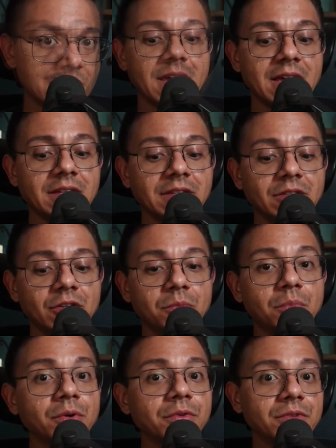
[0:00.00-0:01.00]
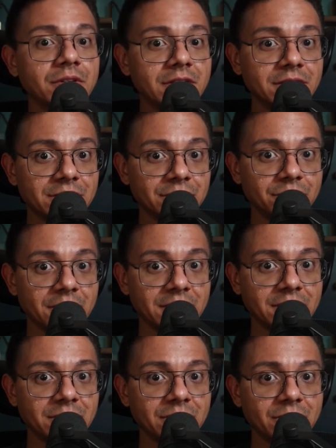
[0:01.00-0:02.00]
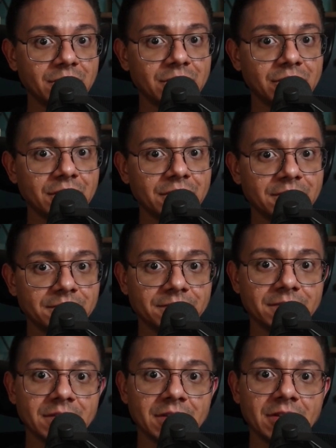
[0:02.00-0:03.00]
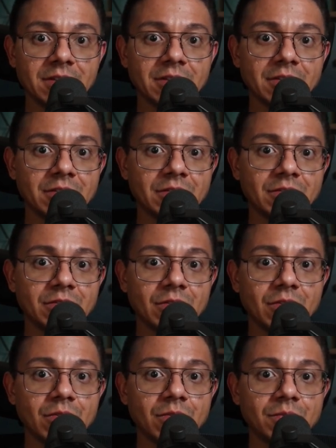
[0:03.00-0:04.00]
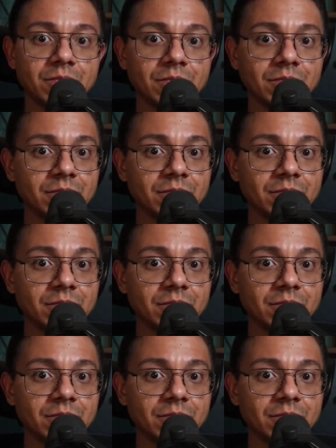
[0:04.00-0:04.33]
and they're both integrated to each other. So